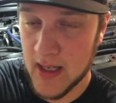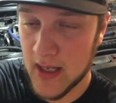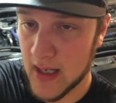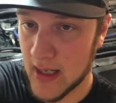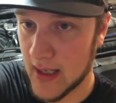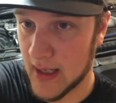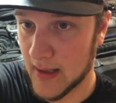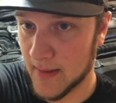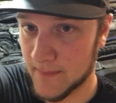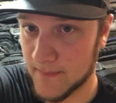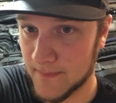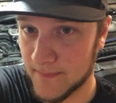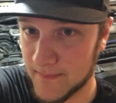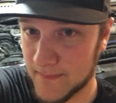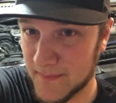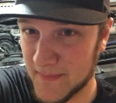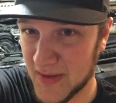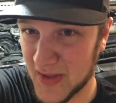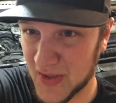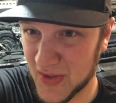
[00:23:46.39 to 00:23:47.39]

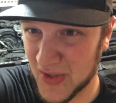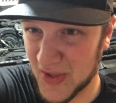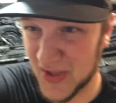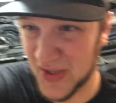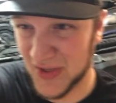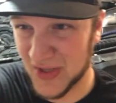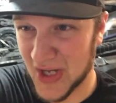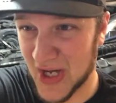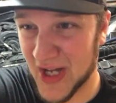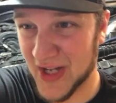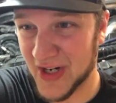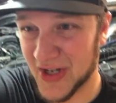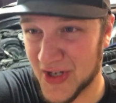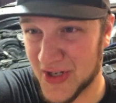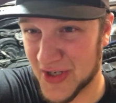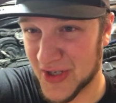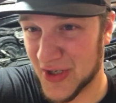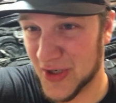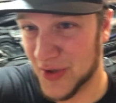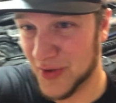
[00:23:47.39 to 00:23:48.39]
a lot on our